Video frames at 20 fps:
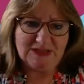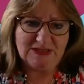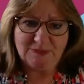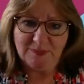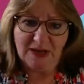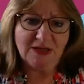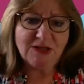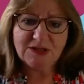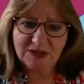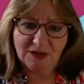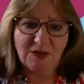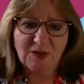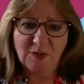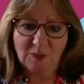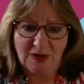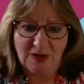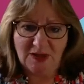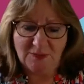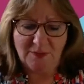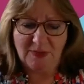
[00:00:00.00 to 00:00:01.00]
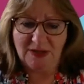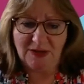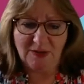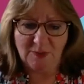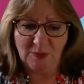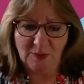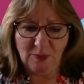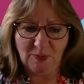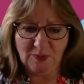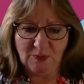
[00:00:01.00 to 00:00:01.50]
She's mentioned the word
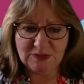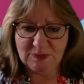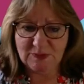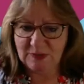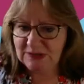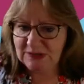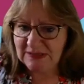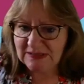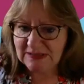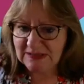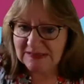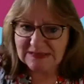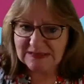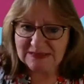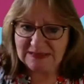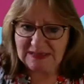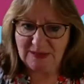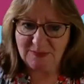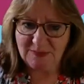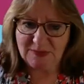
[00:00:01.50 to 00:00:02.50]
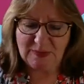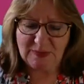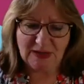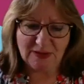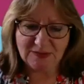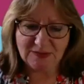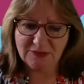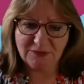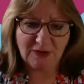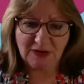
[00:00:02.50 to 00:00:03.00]
menopause, but she doesn't seem to be
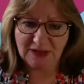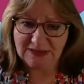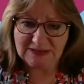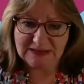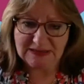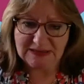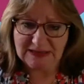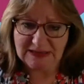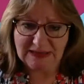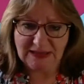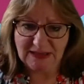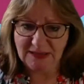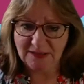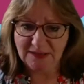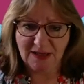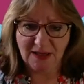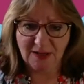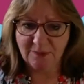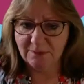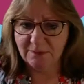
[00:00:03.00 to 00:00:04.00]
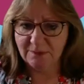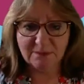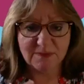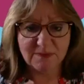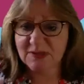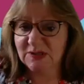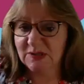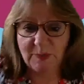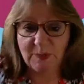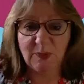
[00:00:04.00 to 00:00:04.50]
able to find any
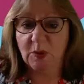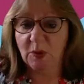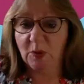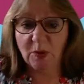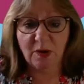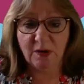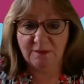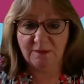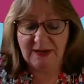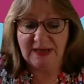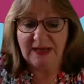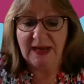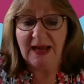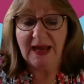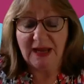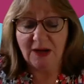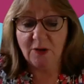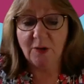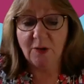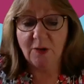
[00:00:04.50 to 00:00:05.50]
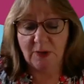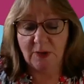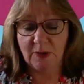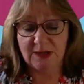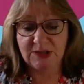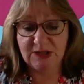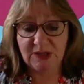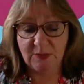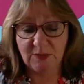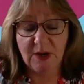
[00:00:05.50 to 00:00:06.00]
support or any help
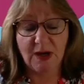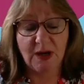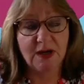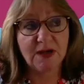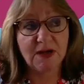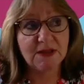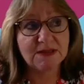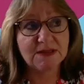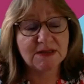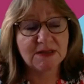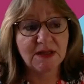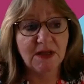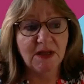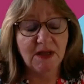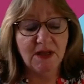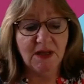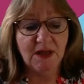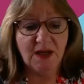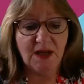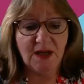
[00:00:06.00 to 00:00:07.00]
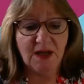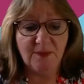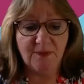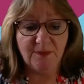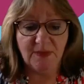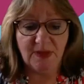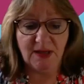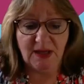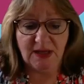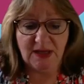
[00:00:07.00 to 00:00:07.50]
where she works.
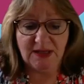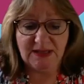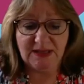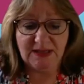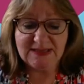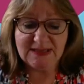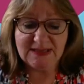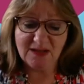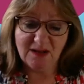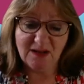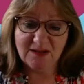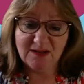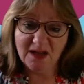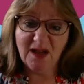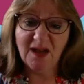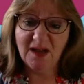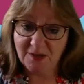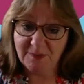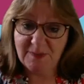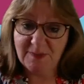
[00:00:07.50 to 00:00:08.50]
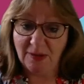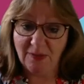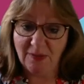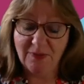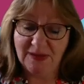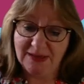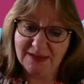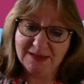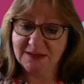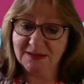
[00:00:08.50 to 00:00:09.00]
And he said, I'd heard
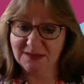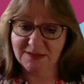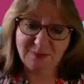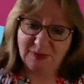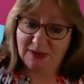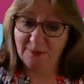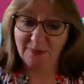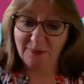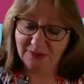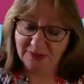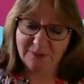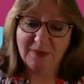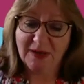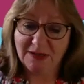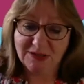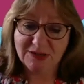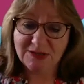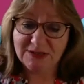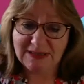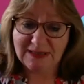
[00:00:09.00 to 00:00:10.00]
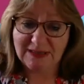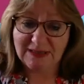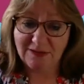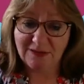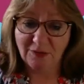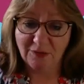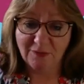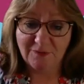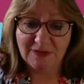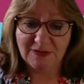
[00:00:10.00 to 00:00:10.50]
about this because people had mentioned it in
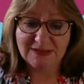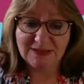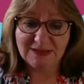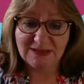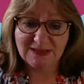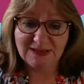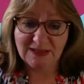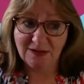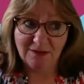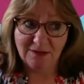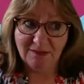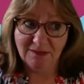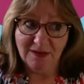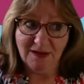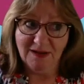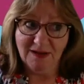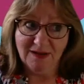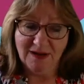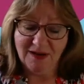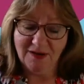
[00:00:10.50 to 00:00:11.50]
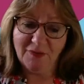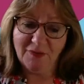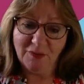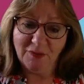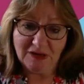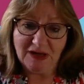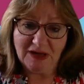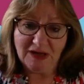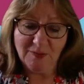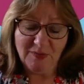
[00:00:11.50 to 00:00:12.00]
the office. He said, I
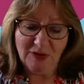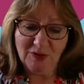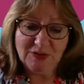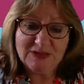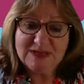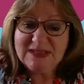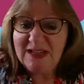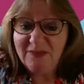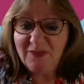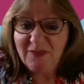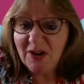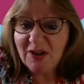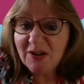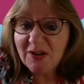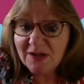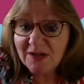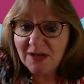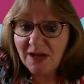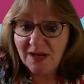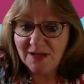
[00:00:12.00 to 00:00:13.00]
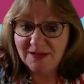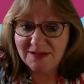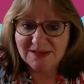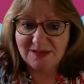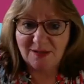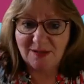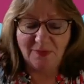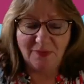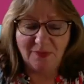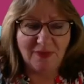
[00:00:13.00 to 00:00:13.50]
thought I'd come along and see if I could learn
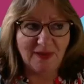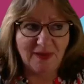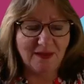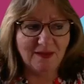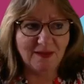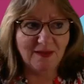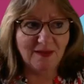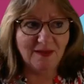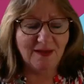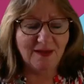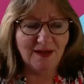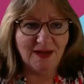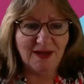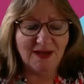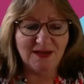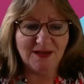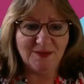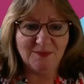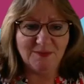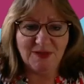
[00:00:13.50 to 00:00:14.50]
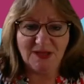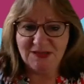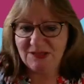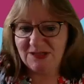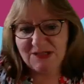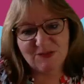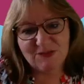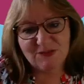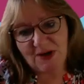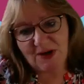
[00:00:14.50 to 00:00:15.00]
something and
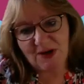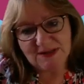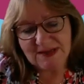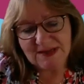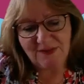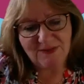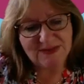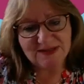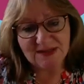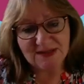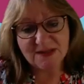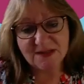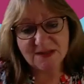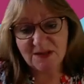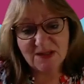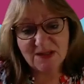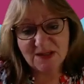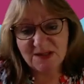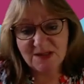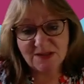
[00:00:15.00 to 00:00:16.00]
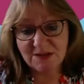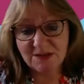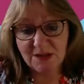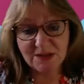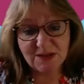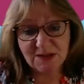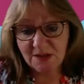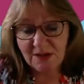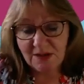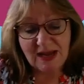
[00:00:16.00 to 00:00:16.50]
just find out. He said, because
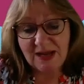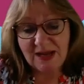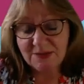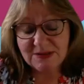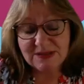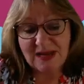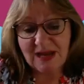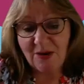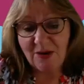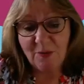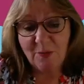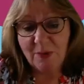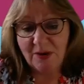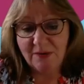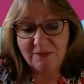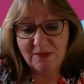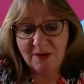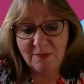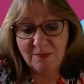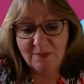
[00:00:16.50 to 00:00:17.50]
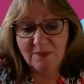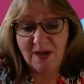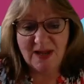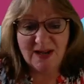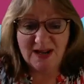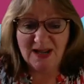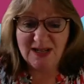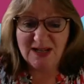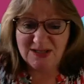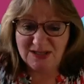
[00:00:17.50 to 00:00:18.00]
I don't know how to help her, and I'm
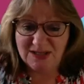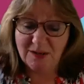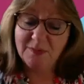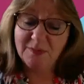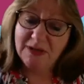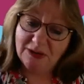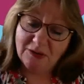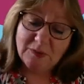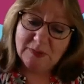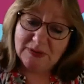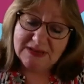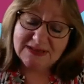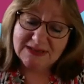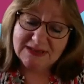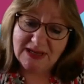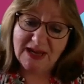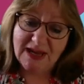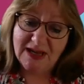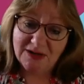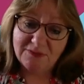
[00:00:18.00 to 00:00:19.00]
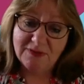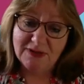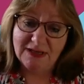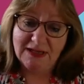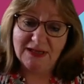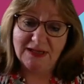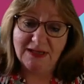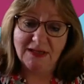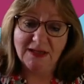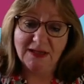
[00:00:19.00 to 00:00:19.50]
a little bit scared,
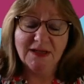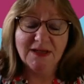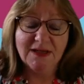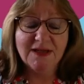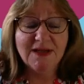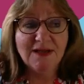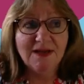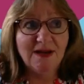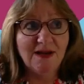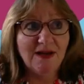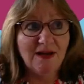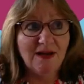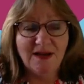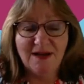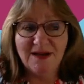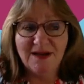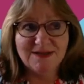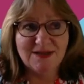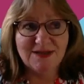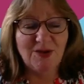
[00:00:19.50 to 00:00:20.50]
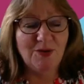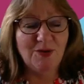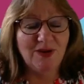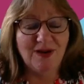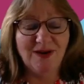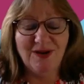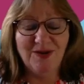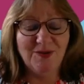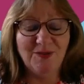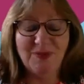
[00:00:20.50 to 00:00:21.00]
really. So
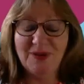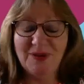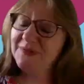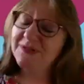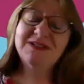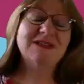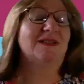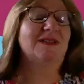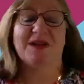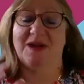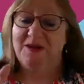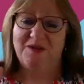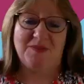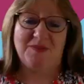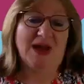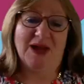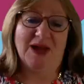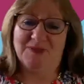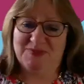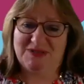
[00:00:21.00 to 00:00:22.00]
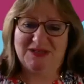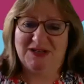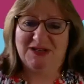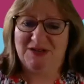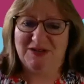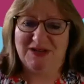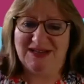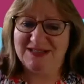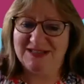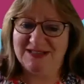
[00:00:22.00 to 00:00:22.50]
we were just like,
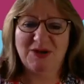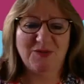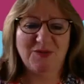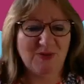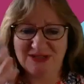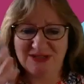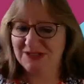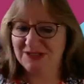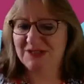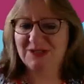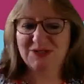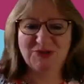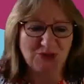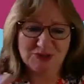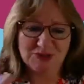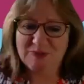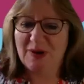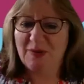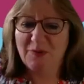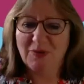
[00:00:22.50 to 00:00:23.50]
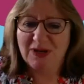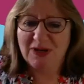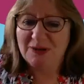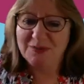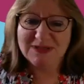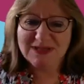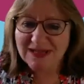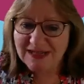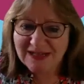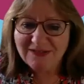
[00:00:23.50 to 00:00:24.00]
absolutely. So we just talked about what he
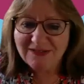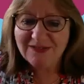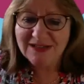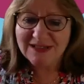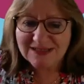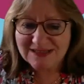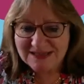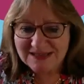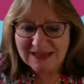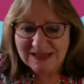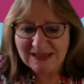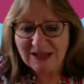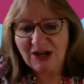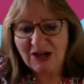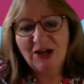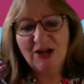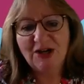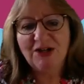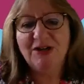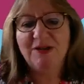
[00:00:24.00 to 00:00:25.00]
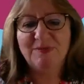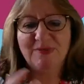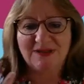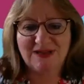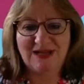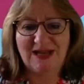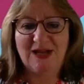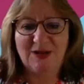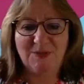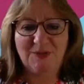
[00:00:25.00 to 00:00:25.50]
was hearing and seeing at home
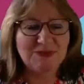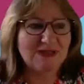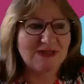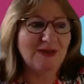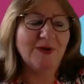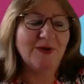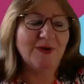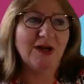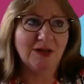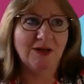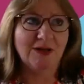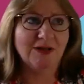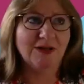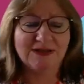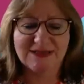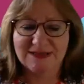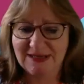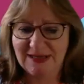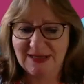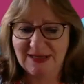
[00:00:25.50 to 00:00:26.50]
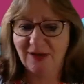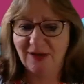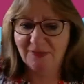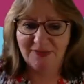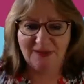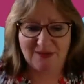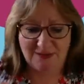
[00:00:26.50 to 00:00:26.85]
and helped him. And honestly,